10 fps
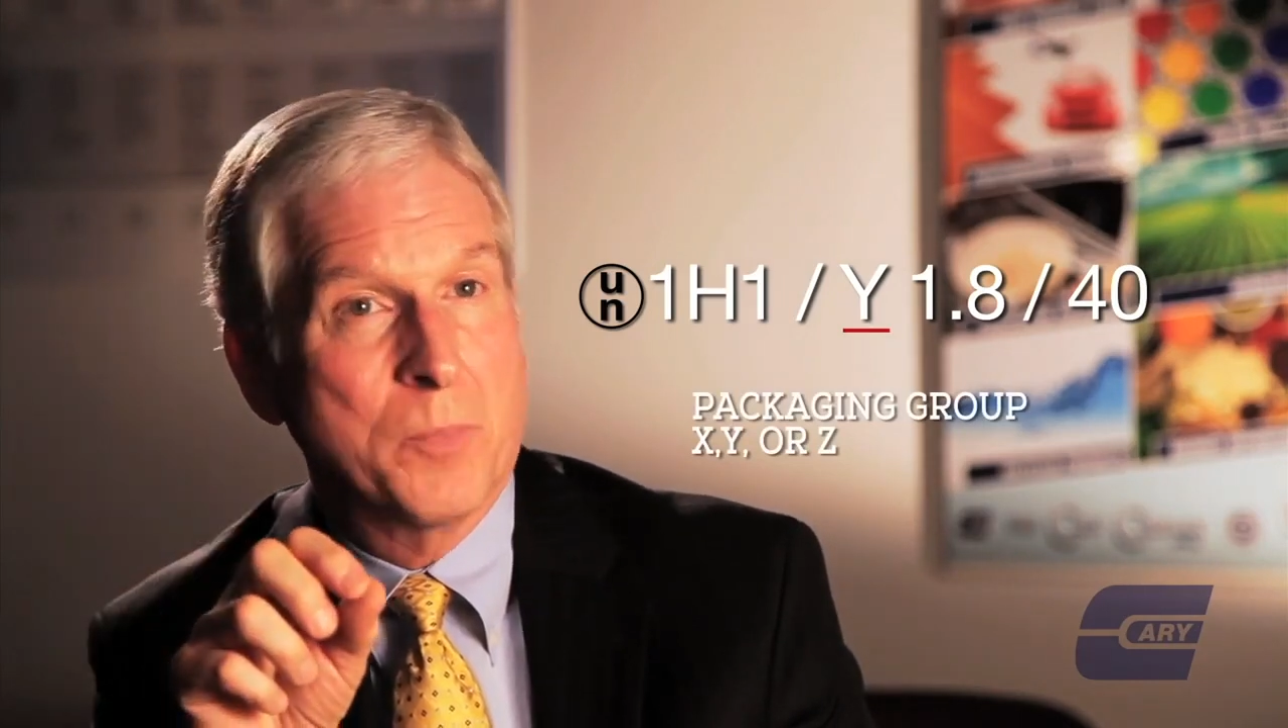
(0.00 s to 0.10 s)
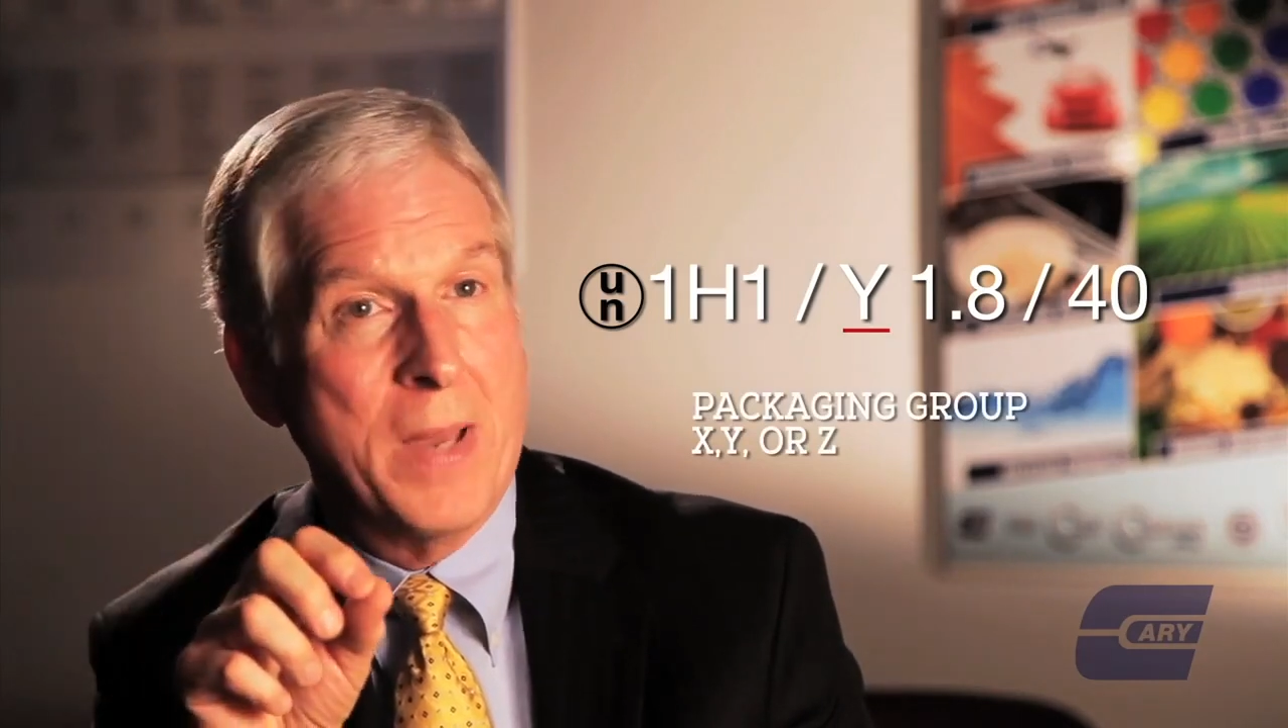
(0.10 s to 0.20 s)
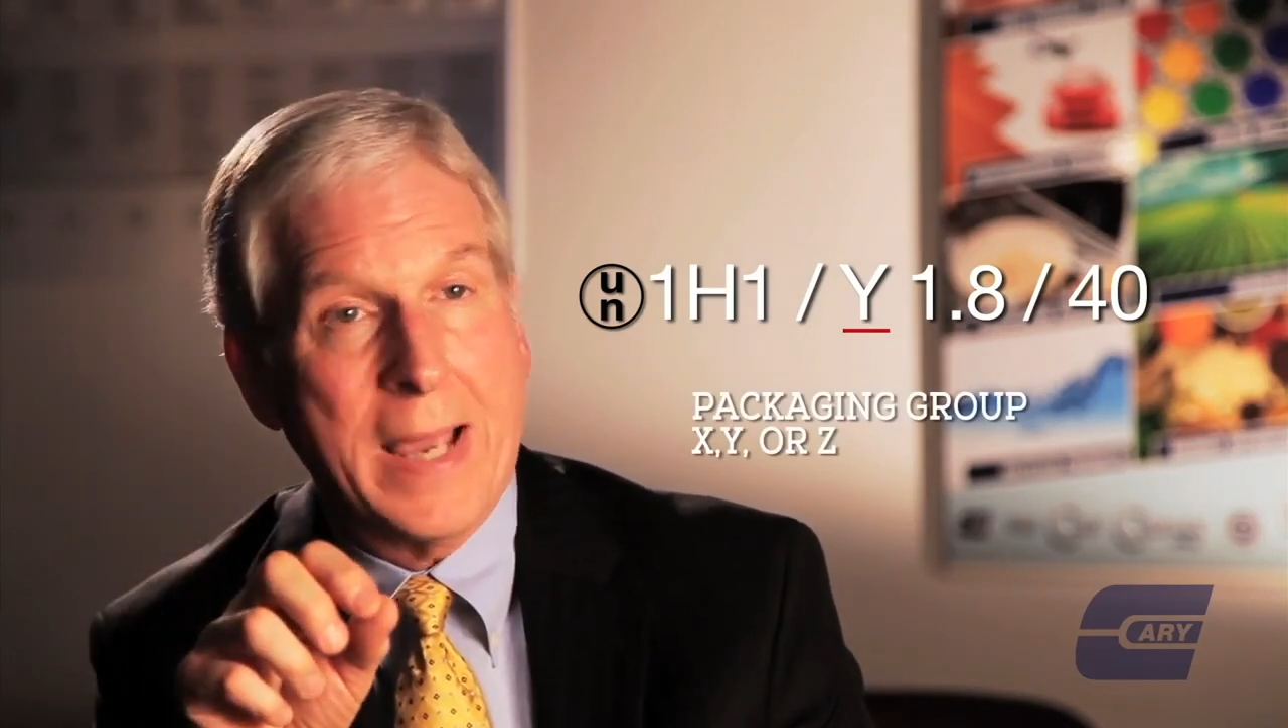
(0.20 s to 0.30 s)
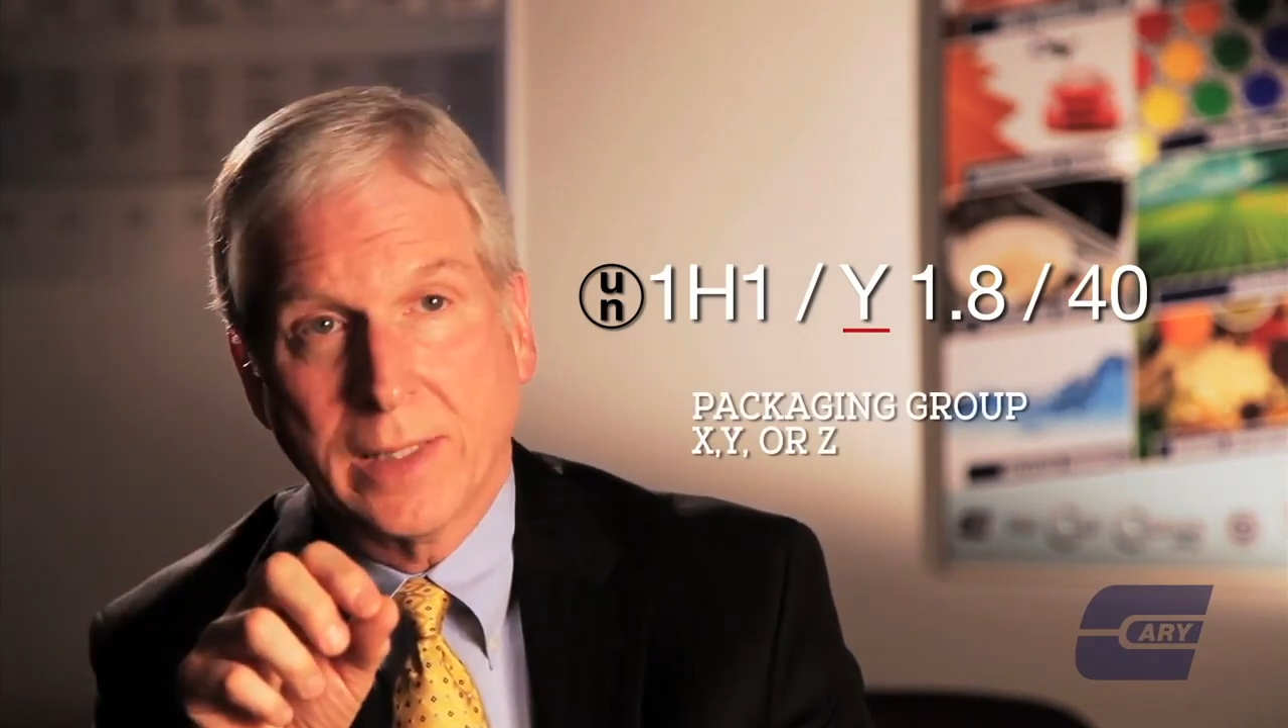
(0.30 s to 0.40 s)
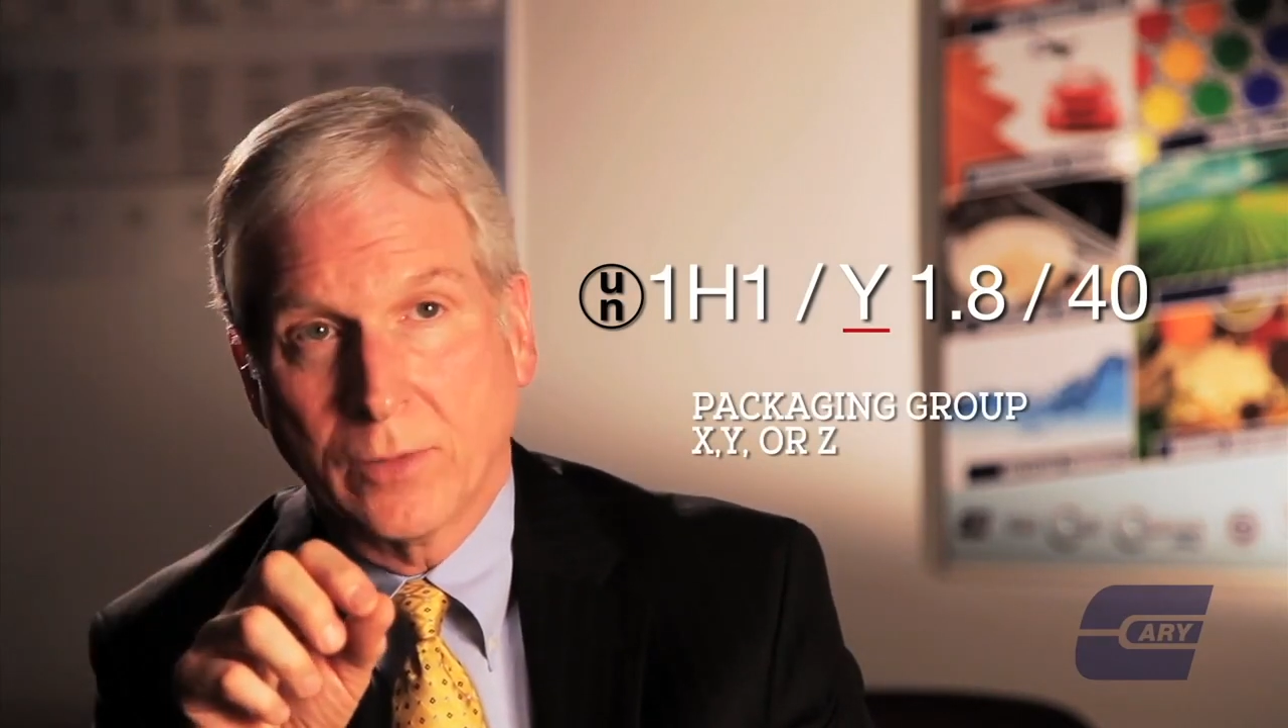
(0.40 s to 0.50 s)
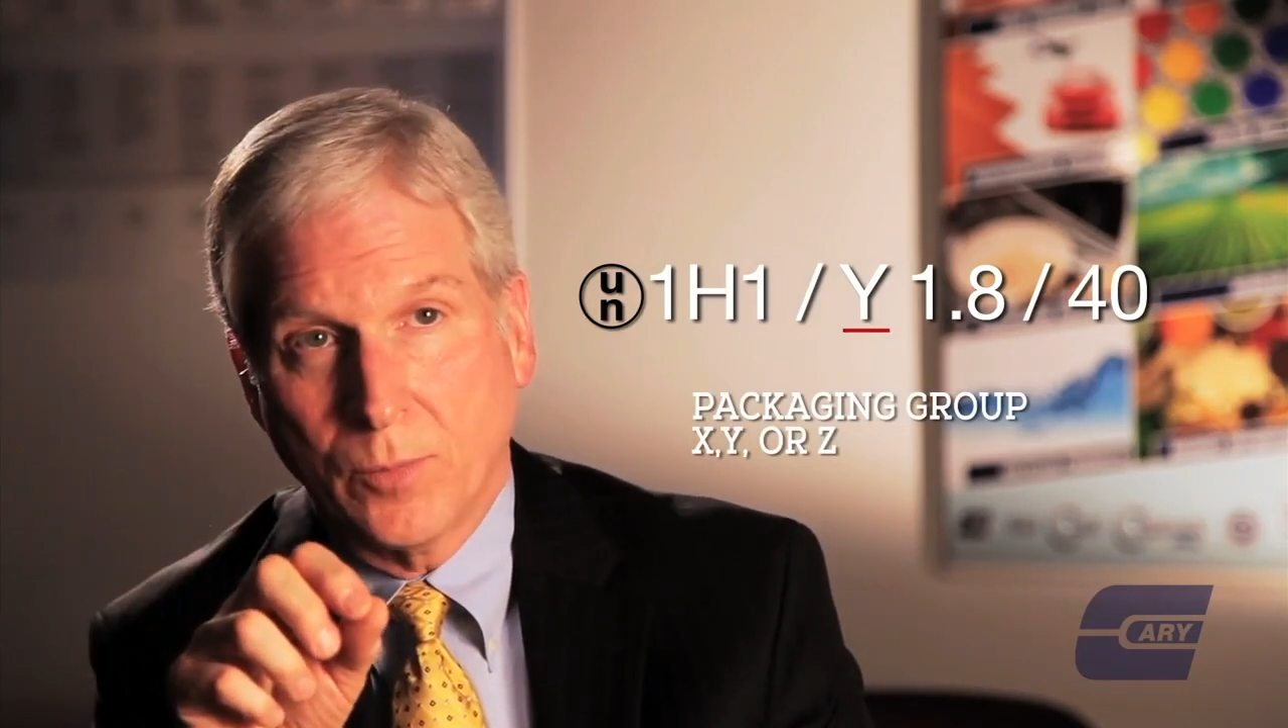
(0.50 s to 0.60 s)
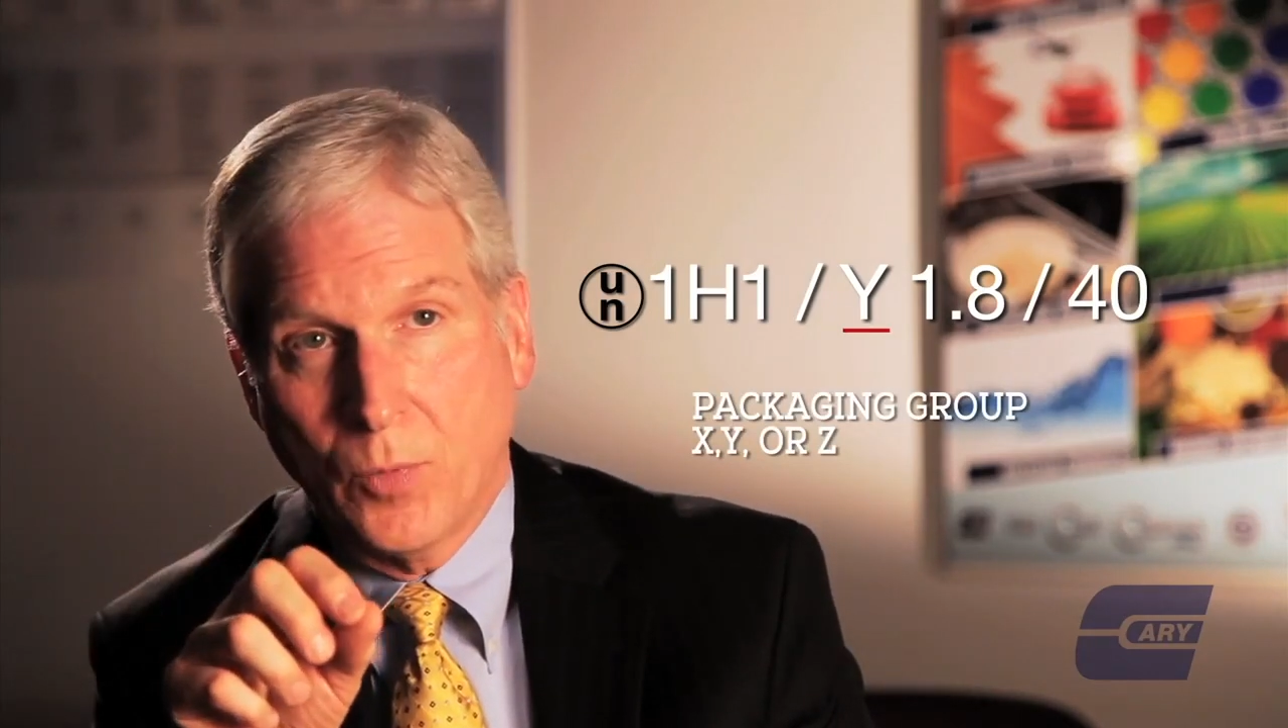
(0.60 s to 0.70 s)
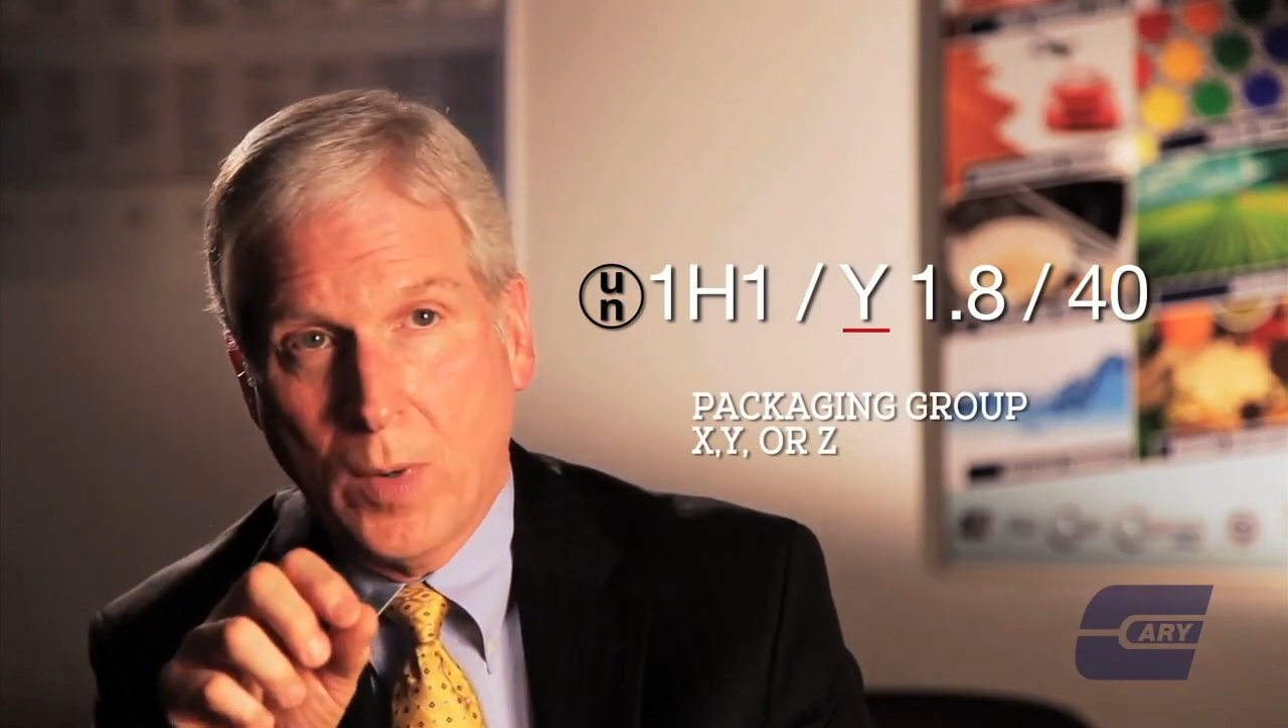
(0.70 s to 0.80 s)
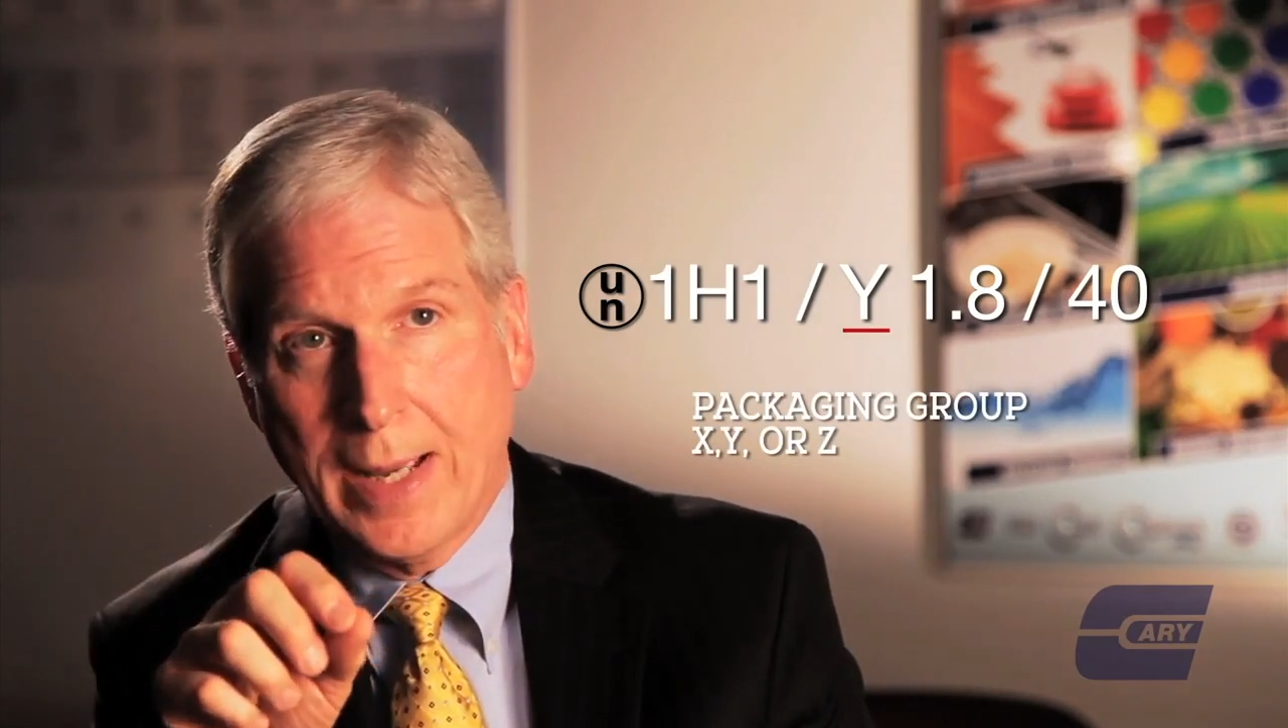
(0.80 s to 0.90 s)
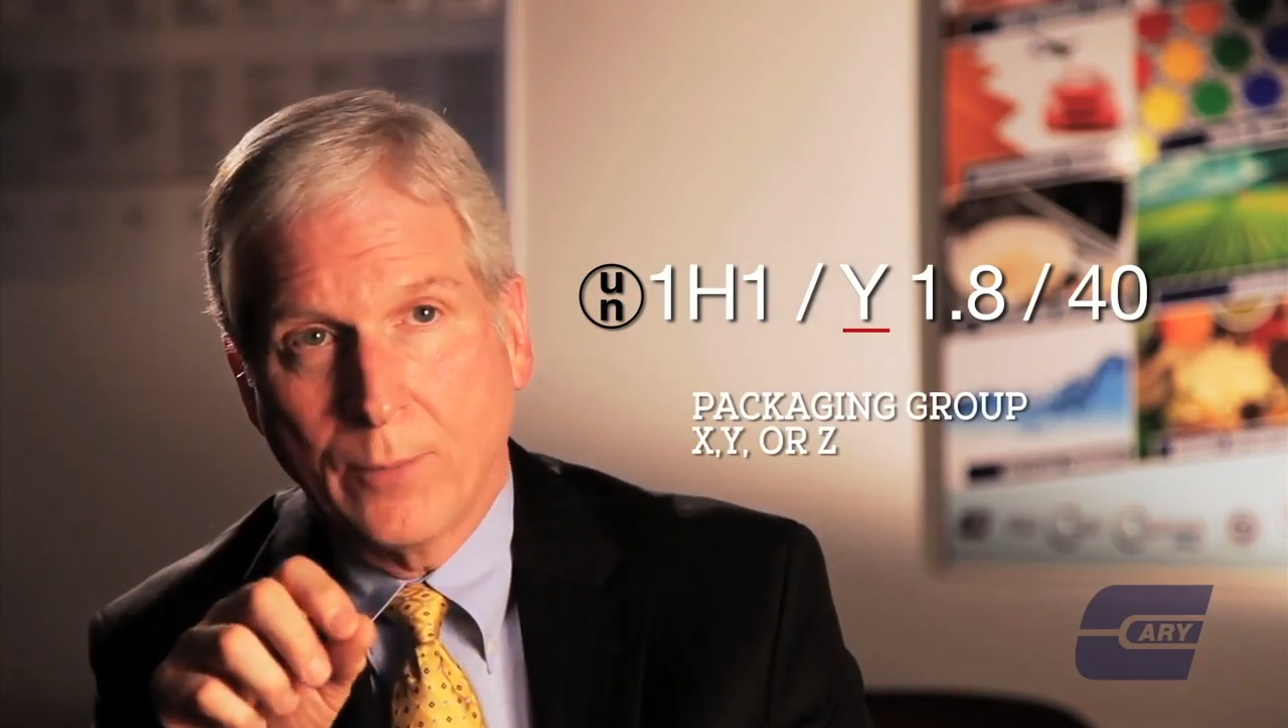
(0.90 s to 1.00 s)
packing group
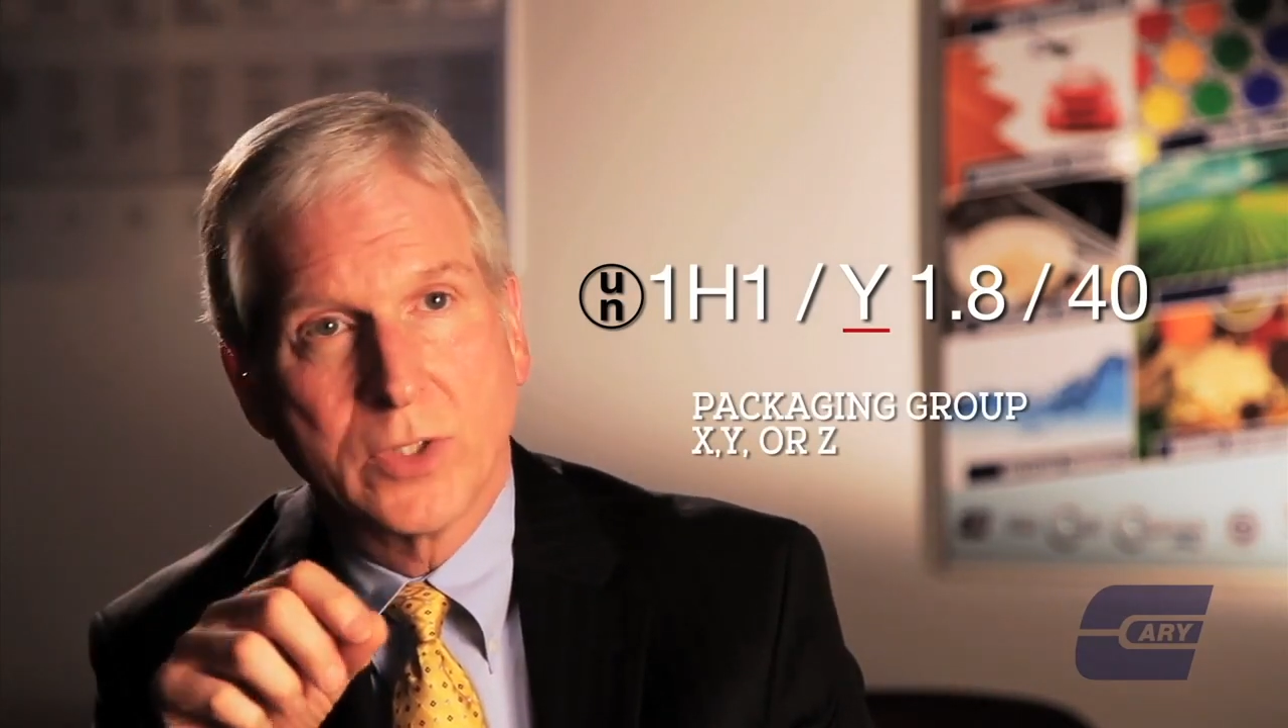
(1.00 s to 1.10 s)
Y,